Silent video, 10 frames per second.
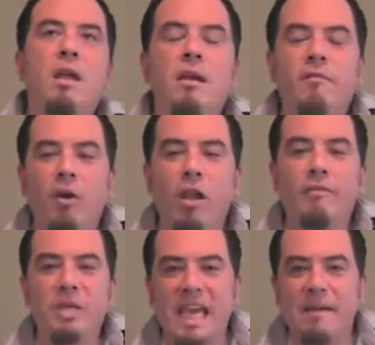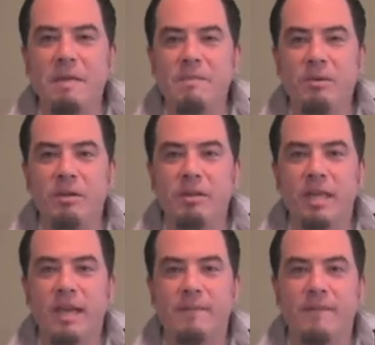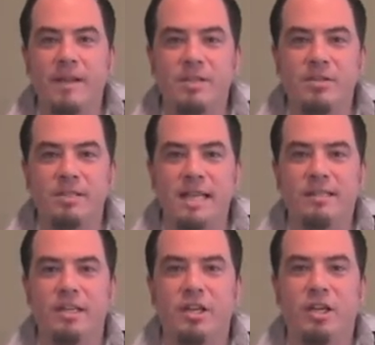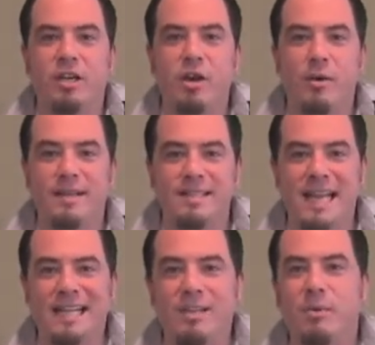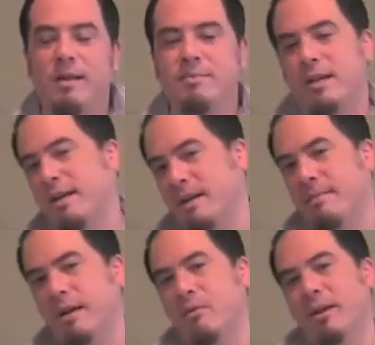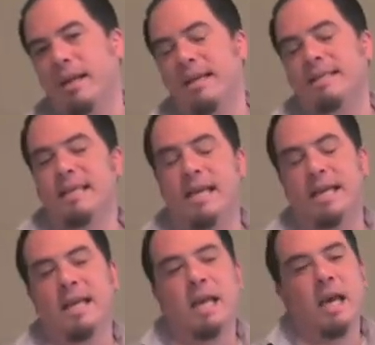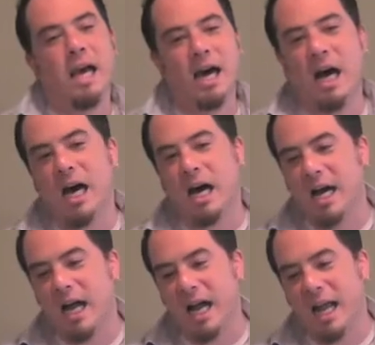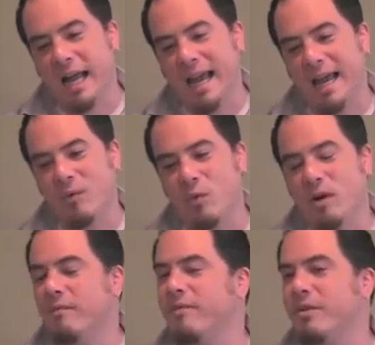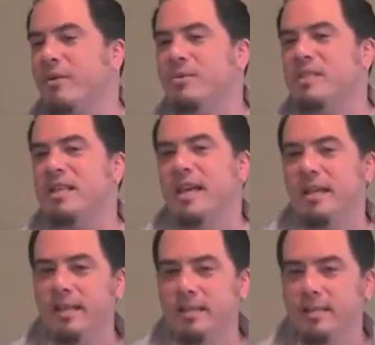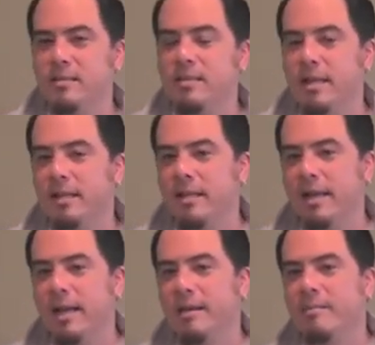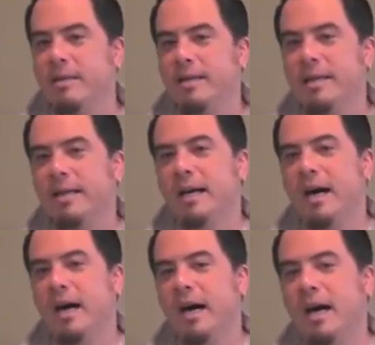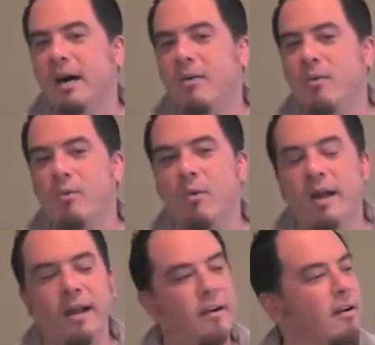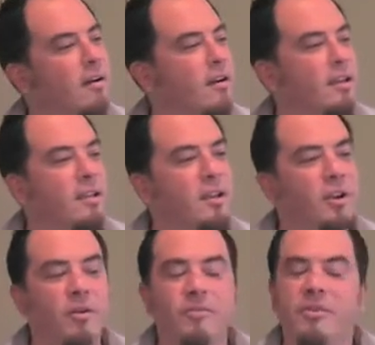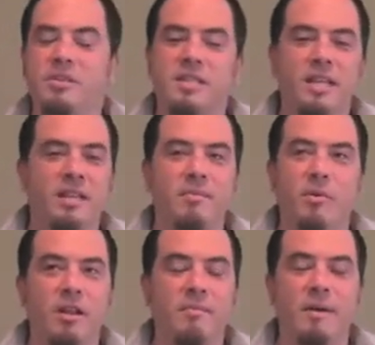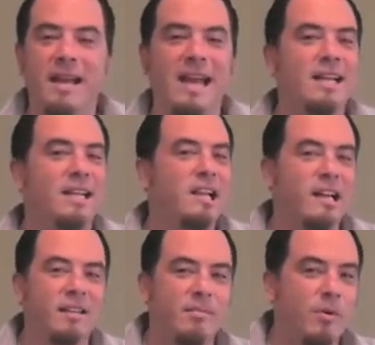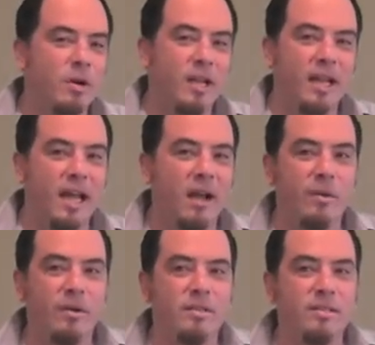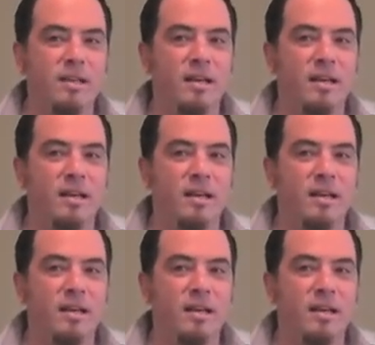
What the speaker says: For all of you camp people, the camp professionals out there, you're going to know exactly what I'm talking about when I say I had one of those days at camp where, you know, first thing in the morning, by 9 o'clock in the morning, I was